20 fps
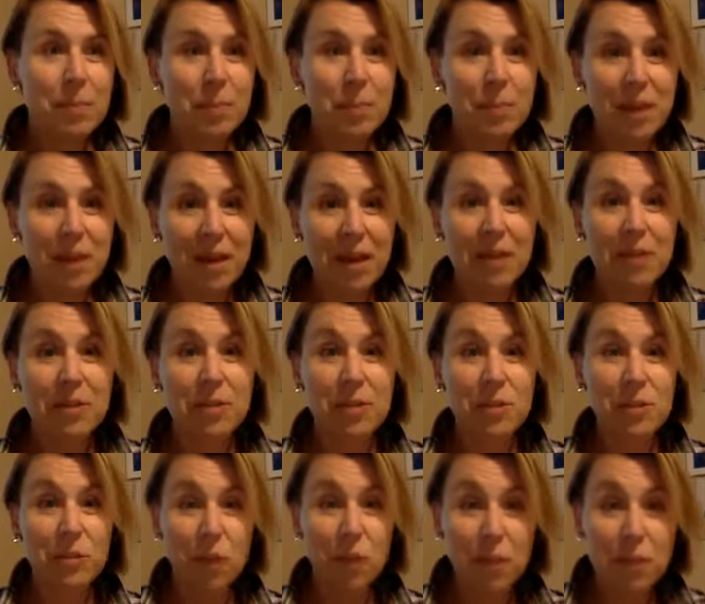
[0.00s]
Because
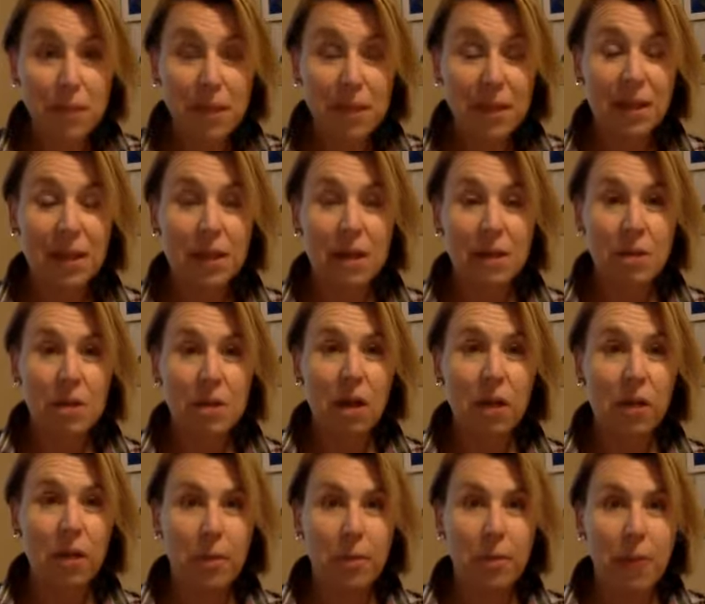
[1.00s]
for me, it's
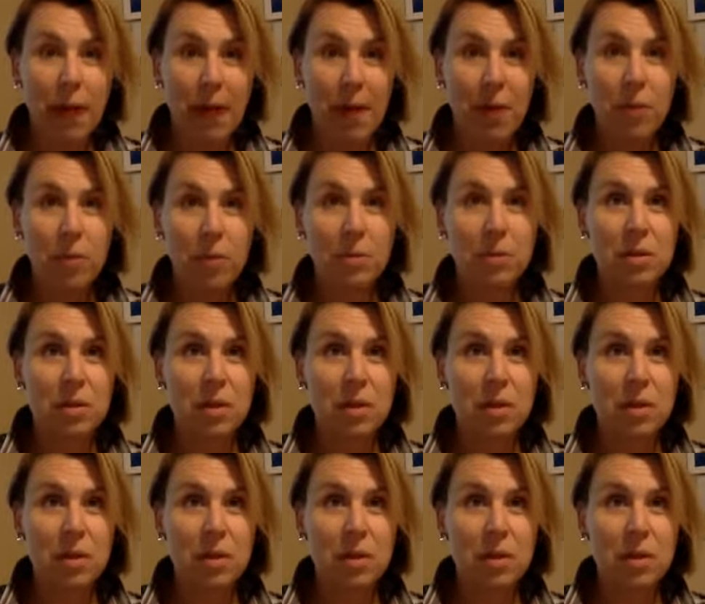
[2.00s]
all about,